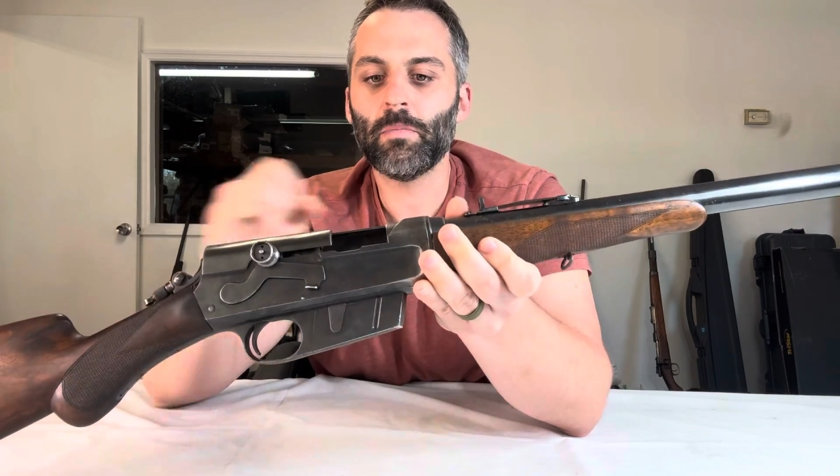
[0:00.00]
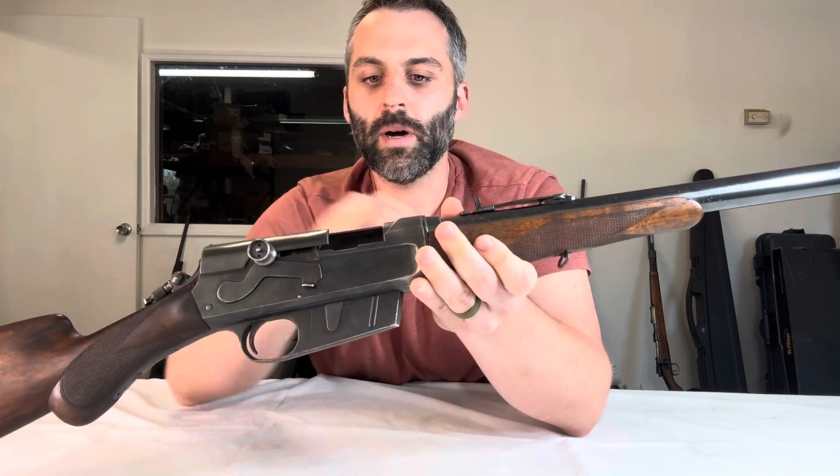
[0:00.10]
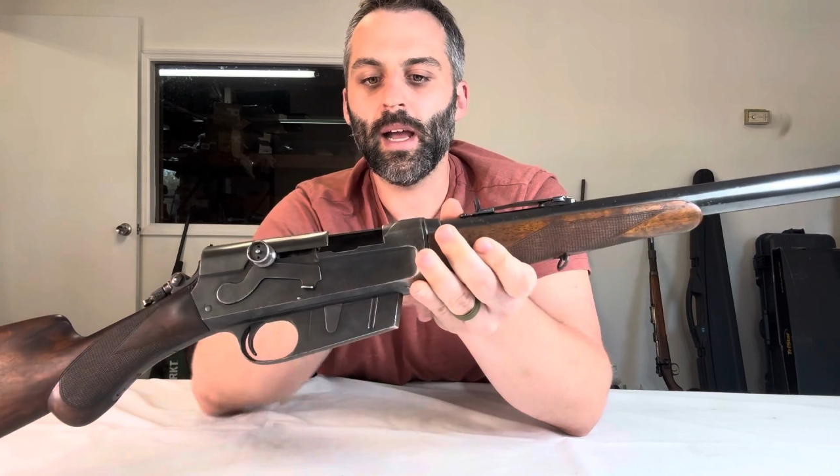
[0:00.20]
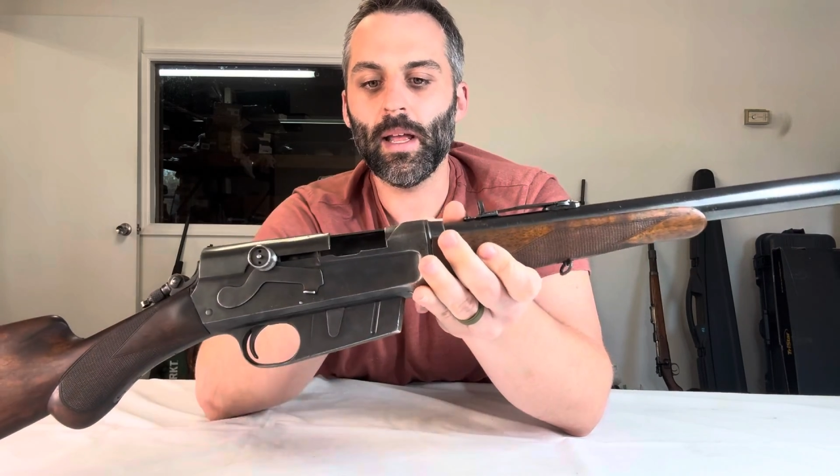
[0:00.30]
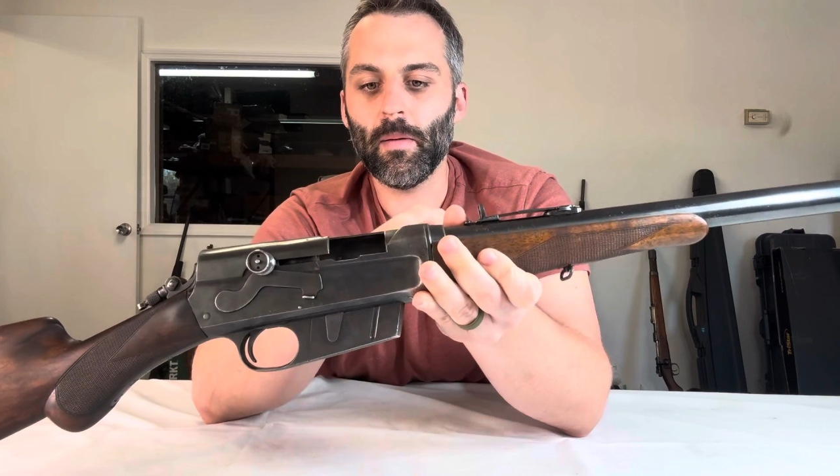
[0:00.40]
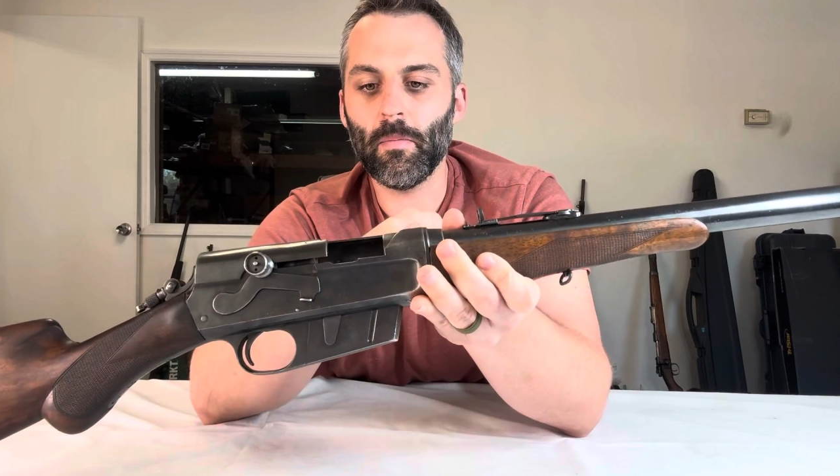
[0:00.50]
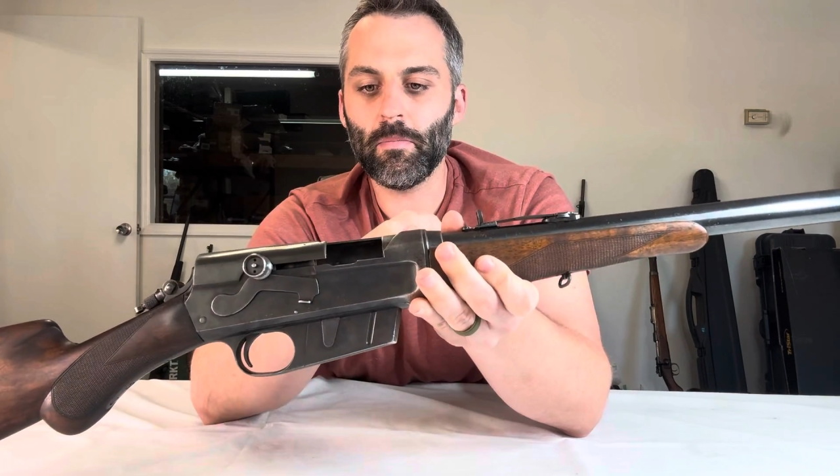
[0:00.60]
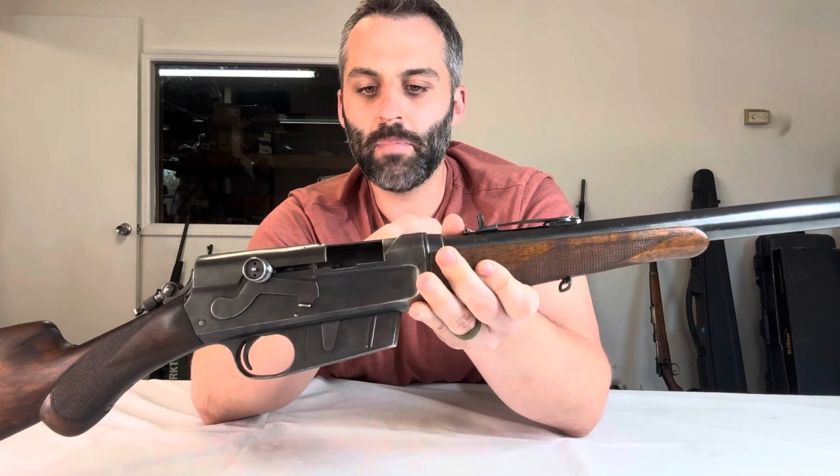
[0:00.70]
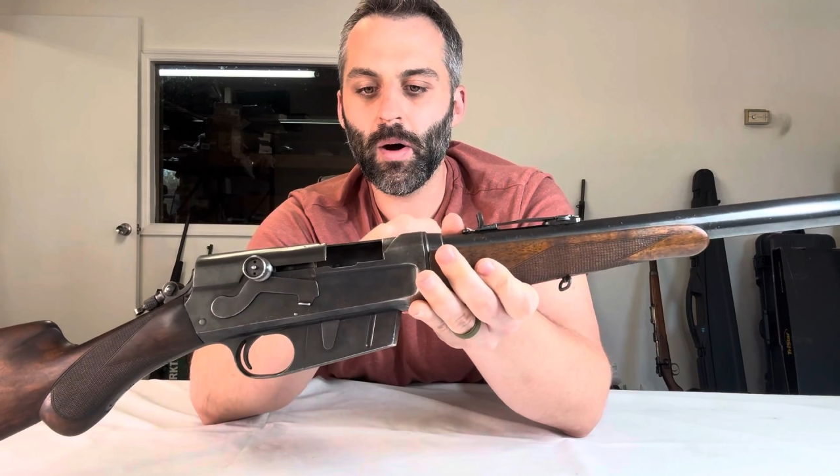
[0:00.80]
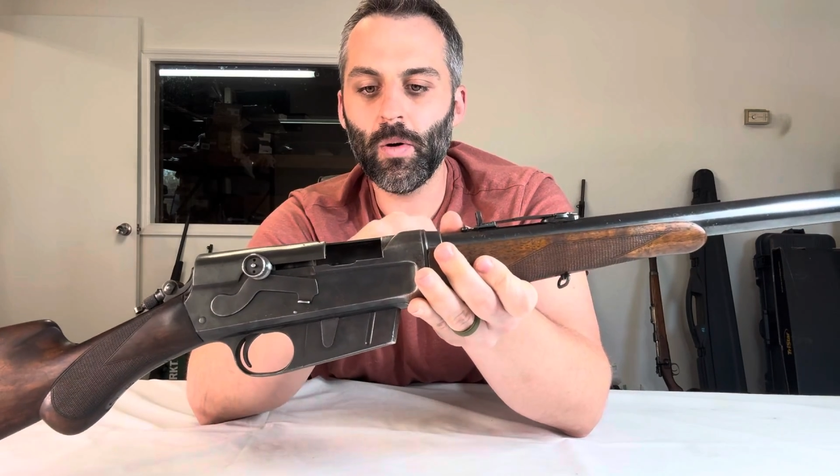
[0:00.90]
But
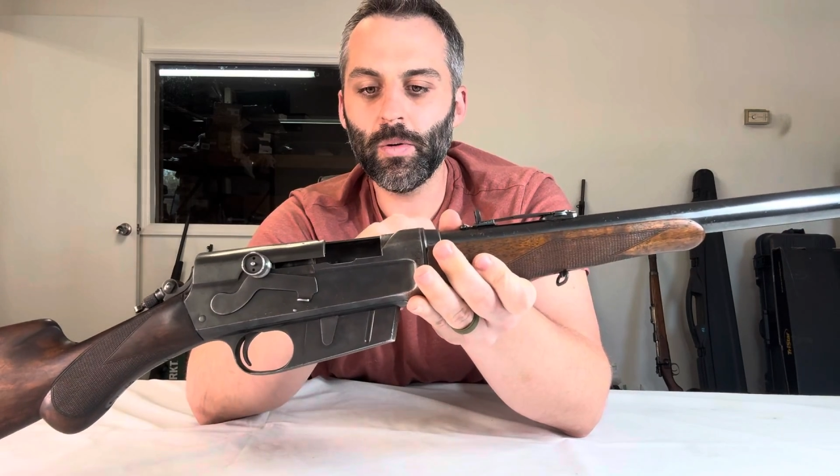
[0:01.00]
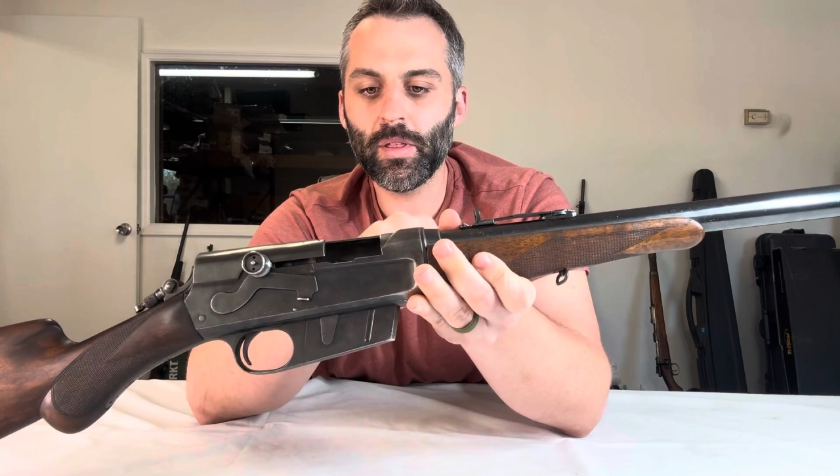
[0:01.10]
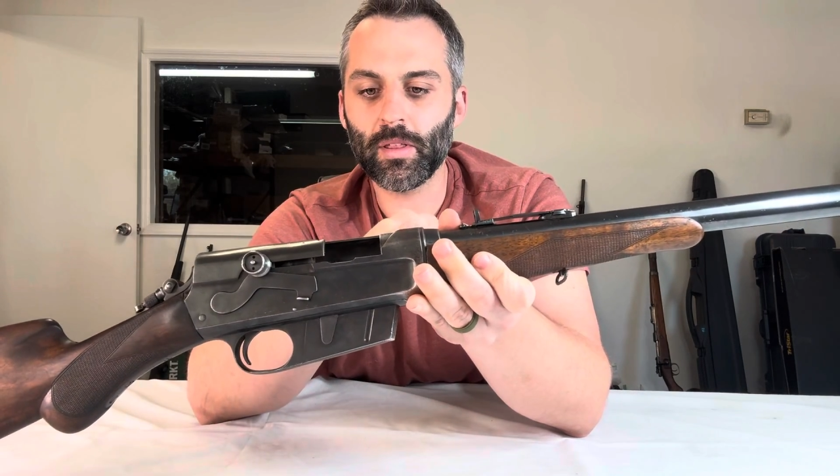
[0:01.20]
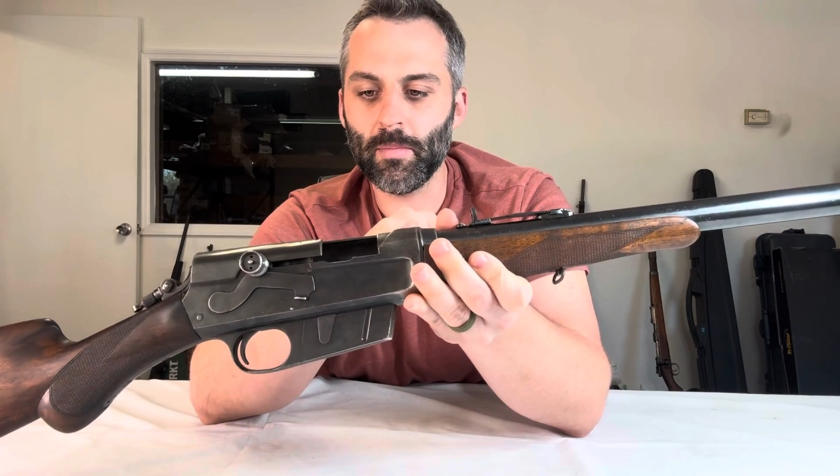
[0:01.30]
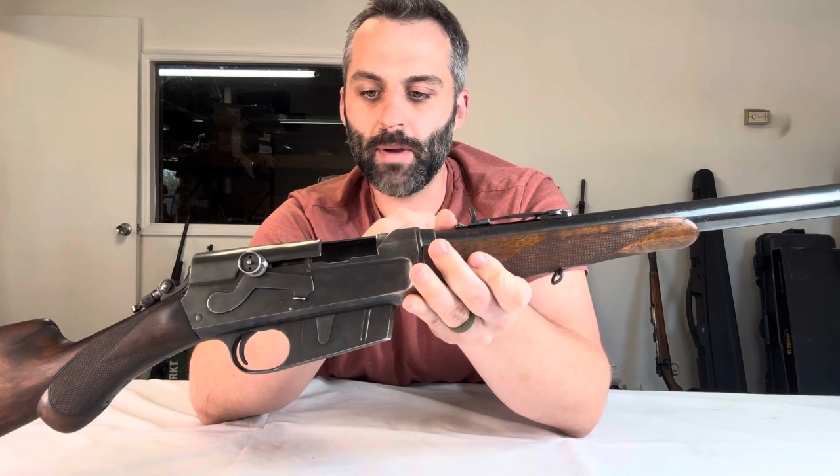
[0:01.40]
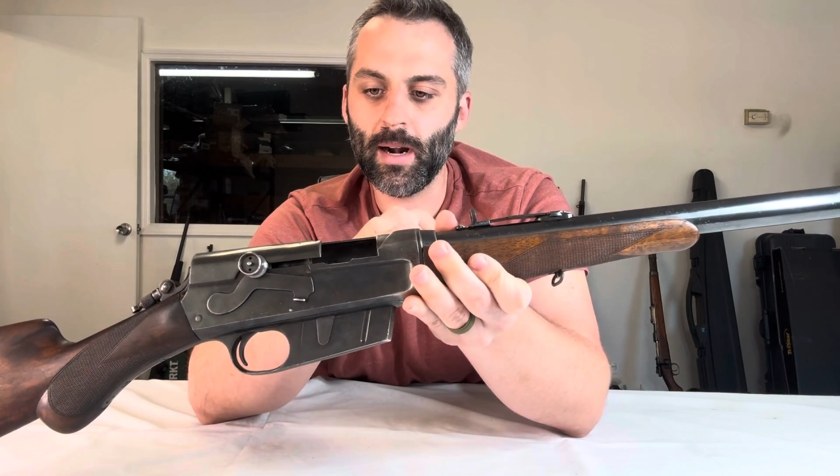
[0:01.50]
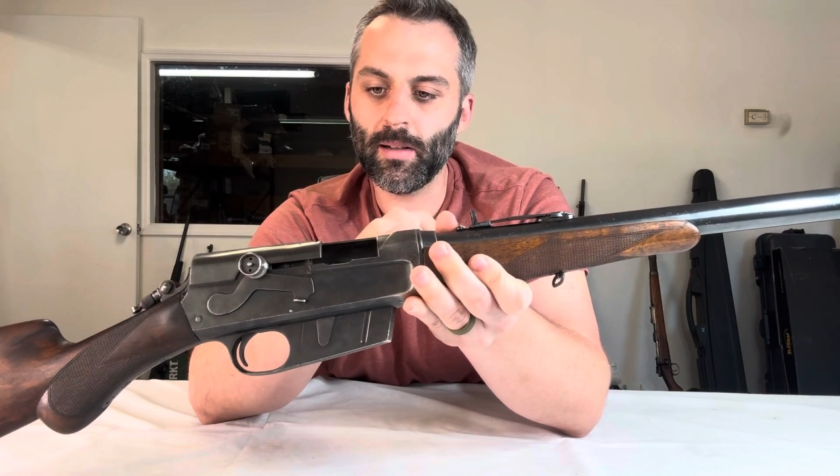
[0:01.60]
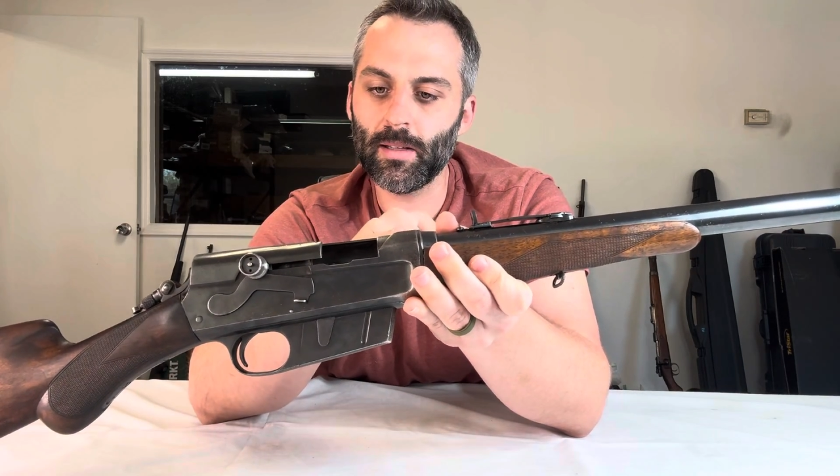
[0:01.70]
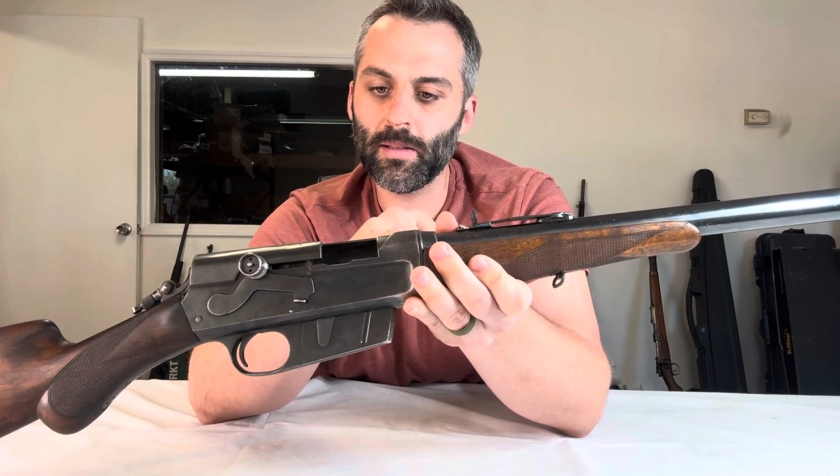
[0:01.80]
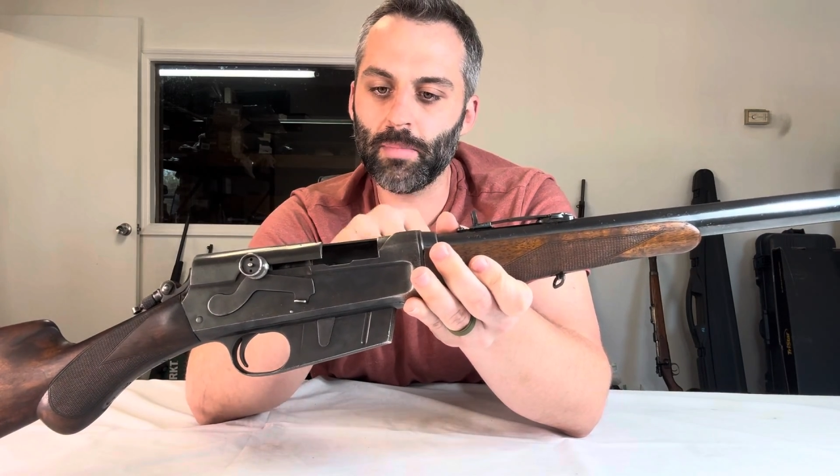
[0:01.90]
both the
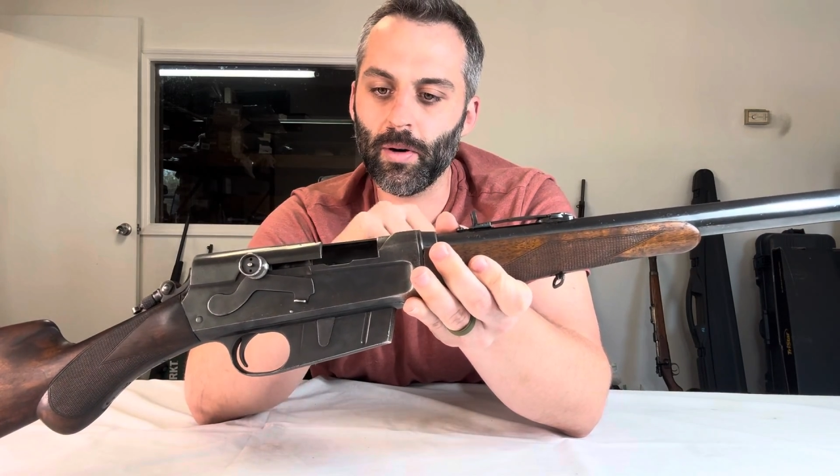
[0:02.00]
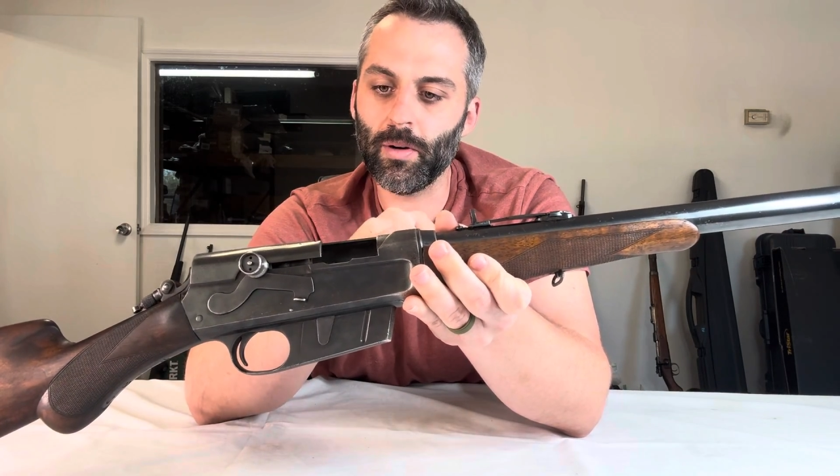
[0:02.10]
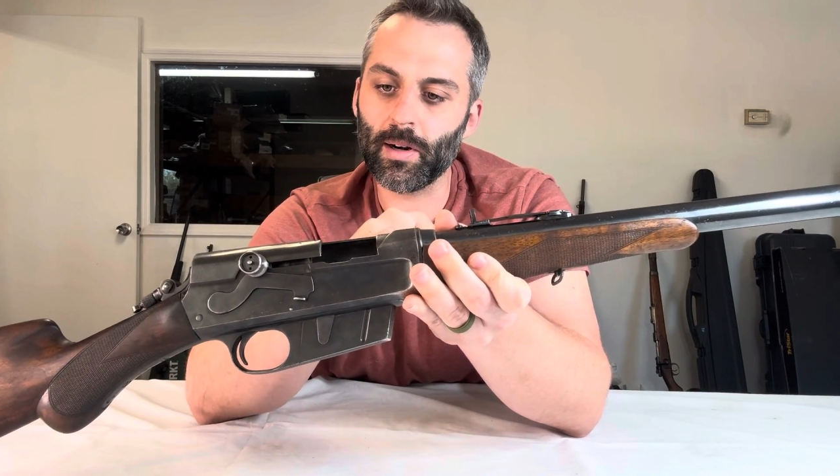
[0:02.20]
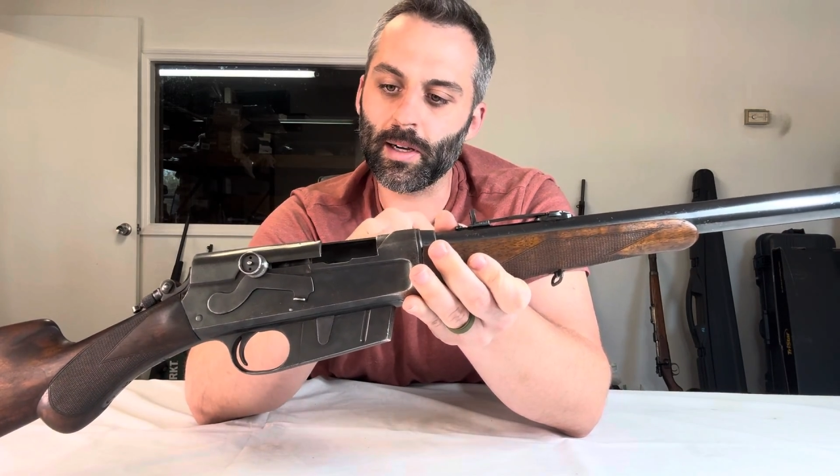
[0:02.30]
barrel and the bolt are